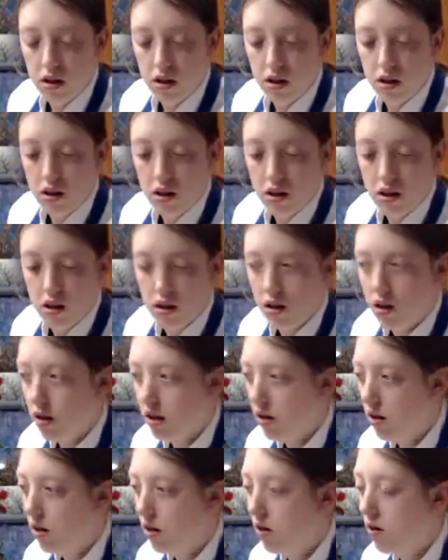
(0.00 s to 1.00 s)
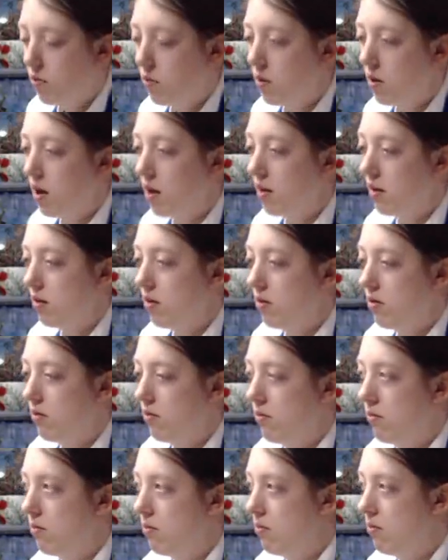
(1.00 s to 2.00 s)
offline. Oh, we're not. I
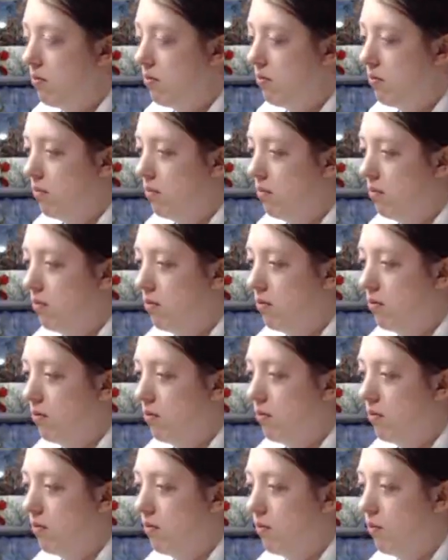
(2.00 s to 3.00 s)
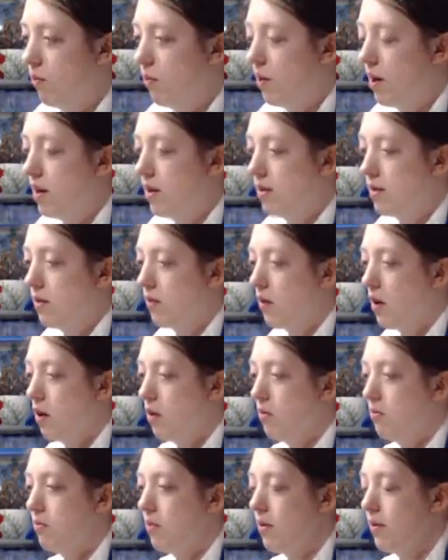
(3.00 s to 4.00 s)
can't type. Why is the
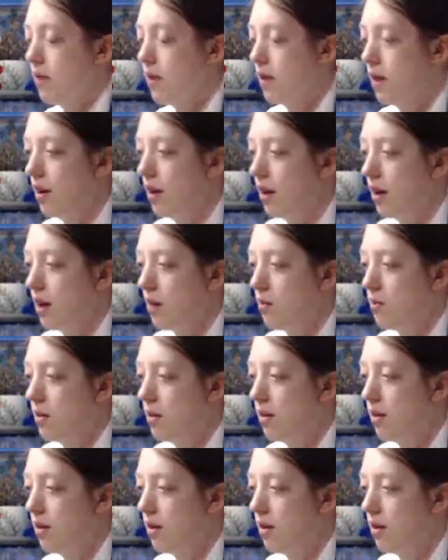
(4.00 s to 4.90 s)
volume suddenly happening? I don't think